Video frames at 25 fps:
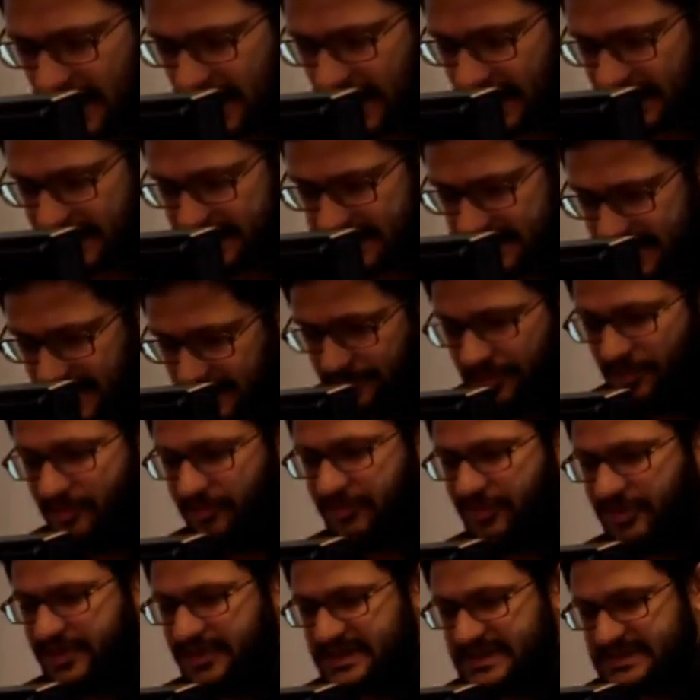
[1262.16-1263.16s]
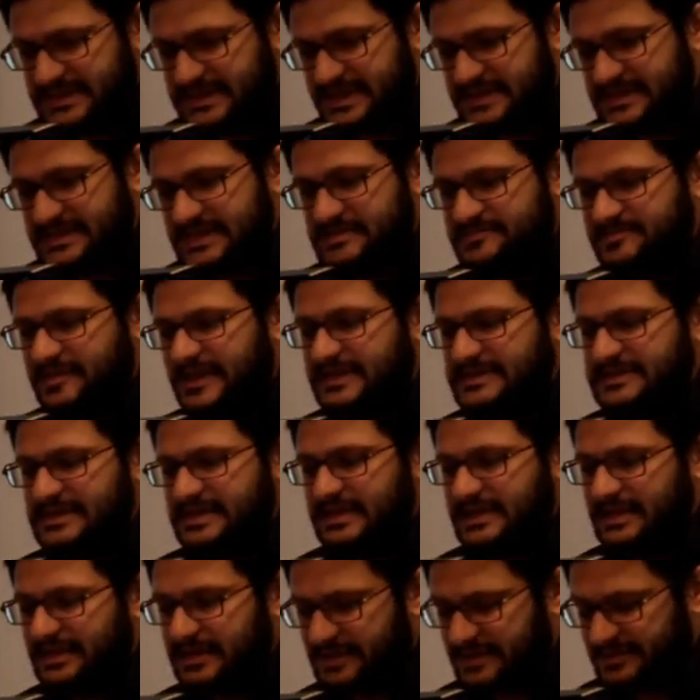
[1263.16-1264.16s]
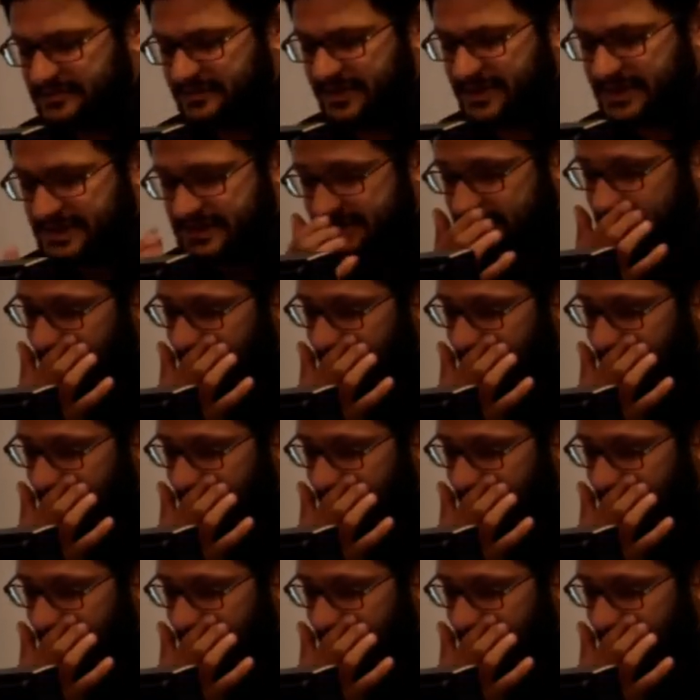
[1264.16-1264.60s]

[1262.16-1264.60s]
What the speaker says: I'll skip over this. This is basically, it's very